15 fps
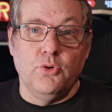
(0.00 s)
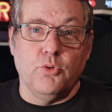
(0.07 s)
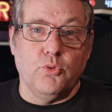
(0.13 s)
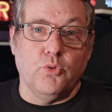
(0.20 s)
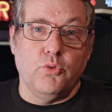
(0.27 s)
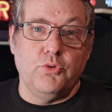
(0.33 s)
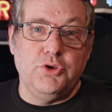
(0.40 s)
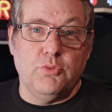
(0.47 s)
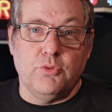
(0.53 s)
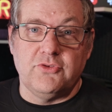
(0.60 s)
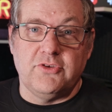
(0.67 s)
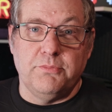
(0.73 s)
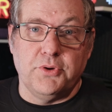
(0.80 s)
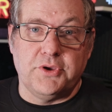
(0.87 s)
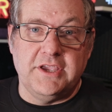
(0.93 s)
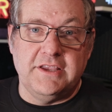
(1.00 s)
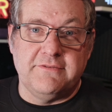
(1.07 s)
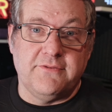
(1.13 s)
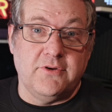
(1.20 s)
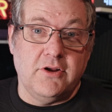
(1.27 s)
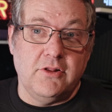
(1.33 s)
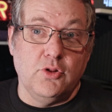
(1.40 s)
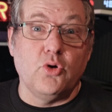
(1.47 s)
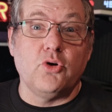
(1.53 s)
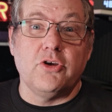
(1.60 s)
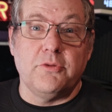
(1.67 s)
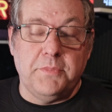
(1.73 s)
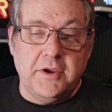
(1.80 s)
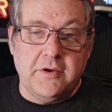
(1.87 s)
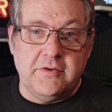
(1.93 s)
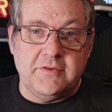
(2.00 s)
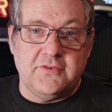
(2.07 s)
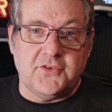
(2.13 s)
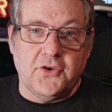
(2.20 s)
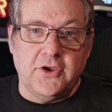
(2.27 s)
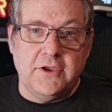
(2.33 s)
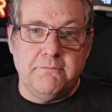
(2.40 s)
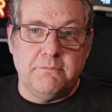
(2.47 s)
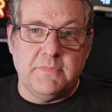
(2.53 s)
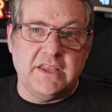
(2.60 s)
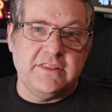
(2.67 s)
or you want to book it for a longer period of time,